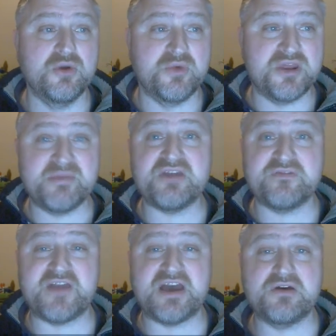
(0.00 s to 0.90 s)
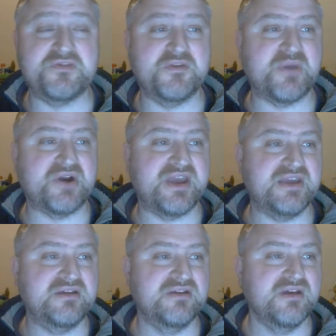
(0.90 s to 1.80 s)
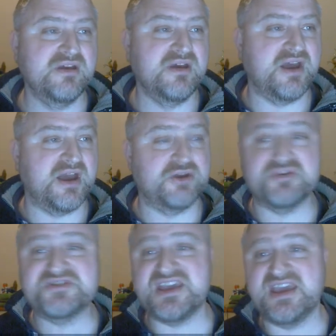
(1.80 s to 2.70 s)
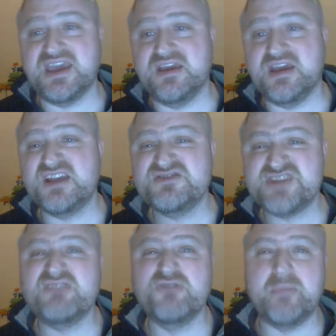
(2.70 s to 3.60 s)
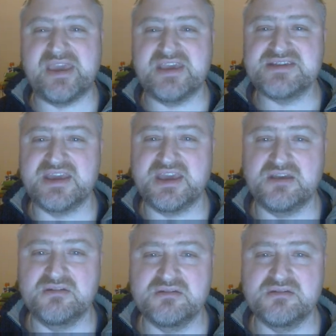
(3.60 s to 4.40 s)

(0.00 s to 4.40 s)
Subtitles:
with a bit of flat earth debunking and critiquing and general mickey taking,